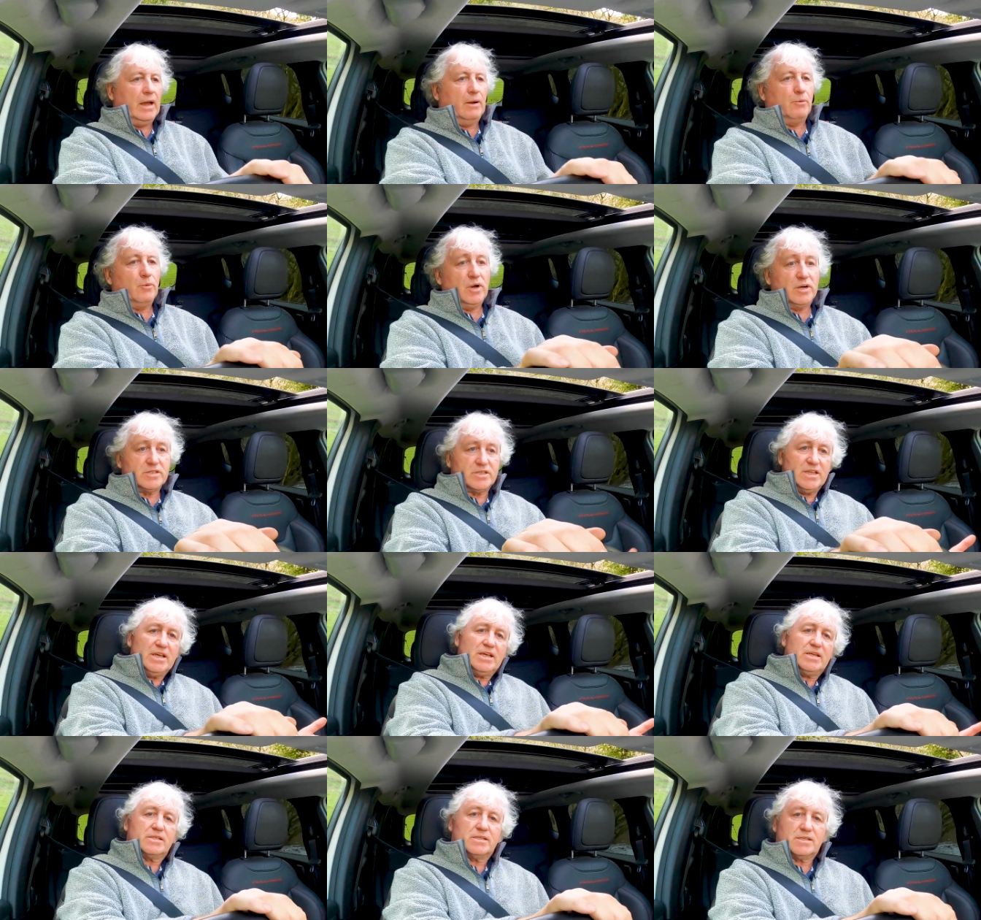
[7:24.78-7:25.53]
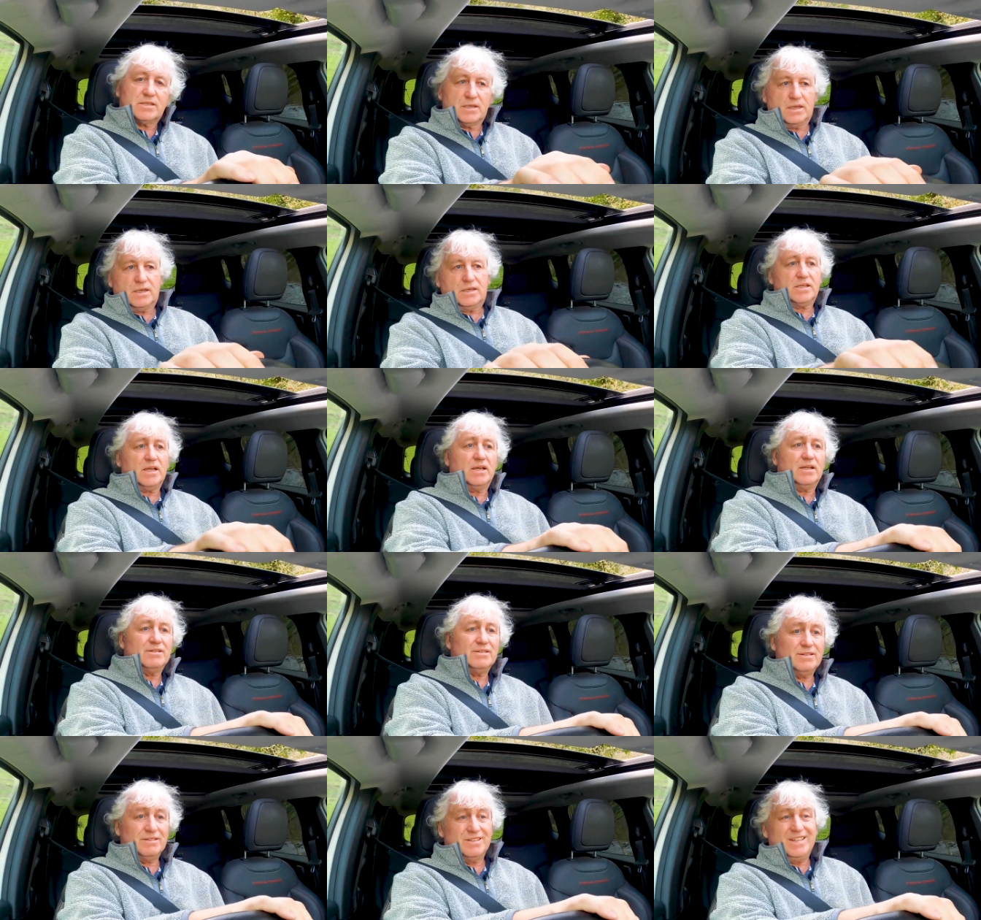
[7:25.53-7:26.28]
Whereas this is
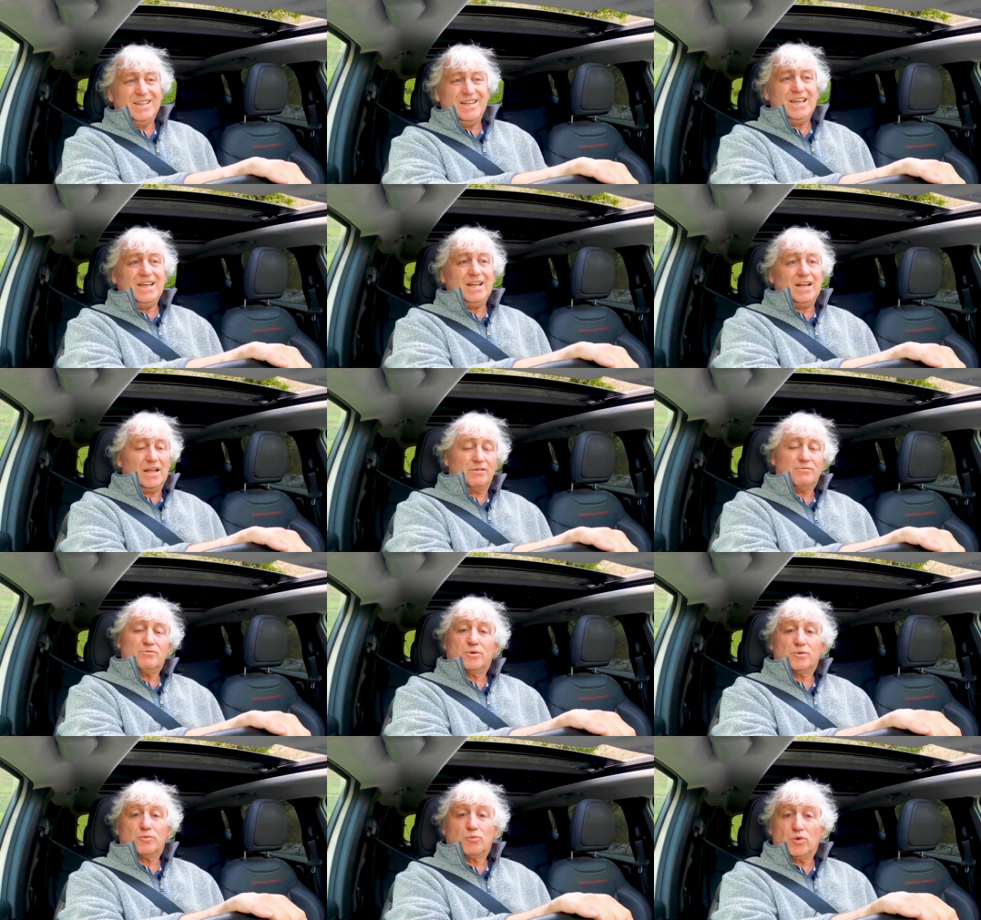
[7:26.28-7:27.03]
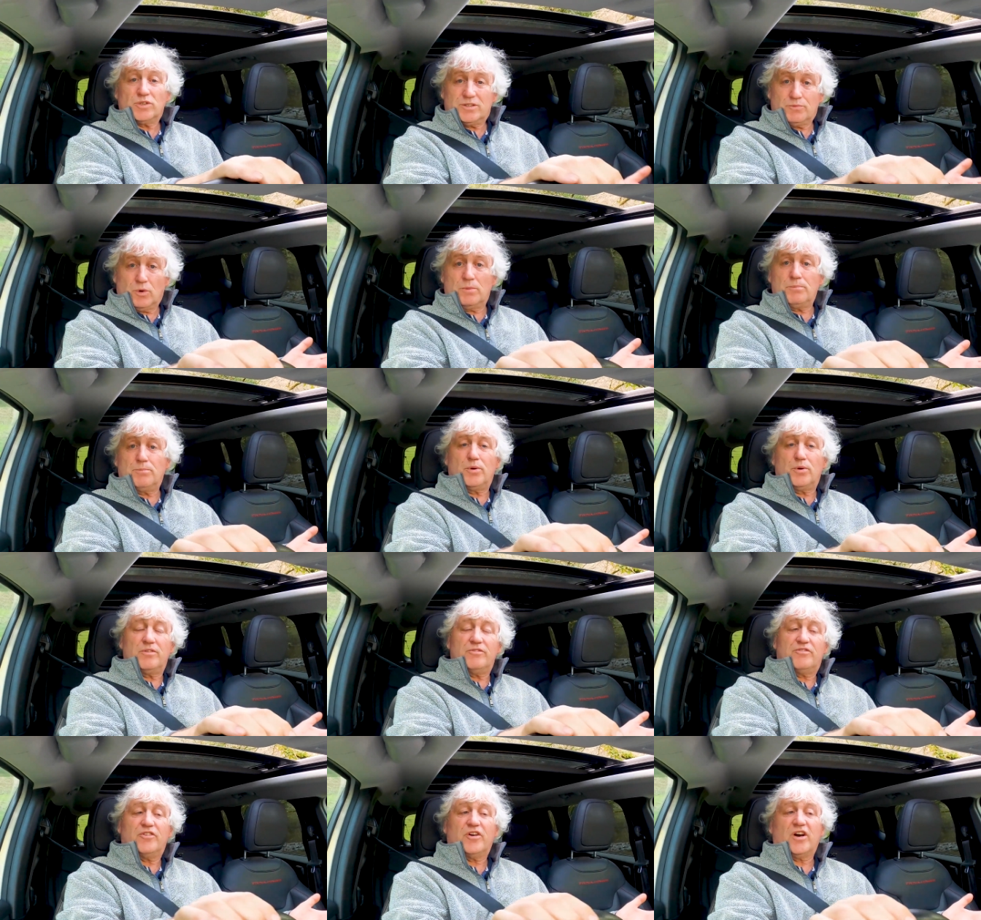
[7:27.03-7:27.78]
near
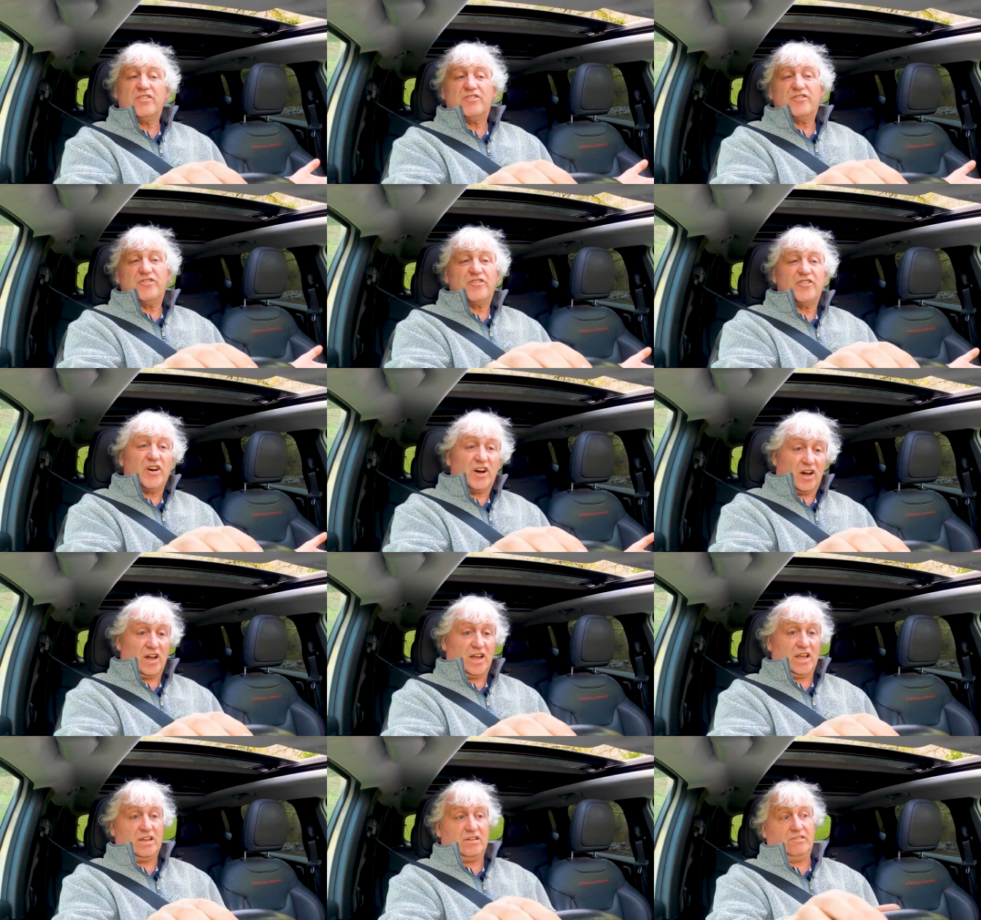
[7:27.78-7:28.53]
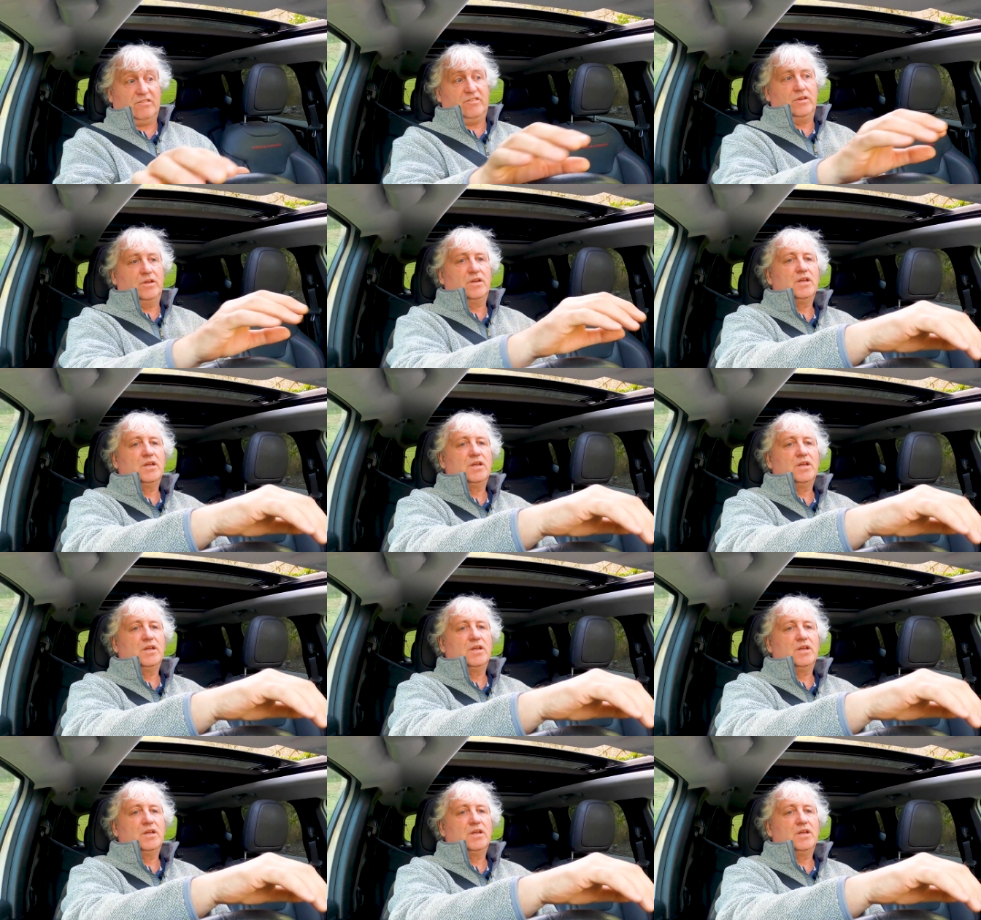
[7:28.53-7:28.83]
1.55,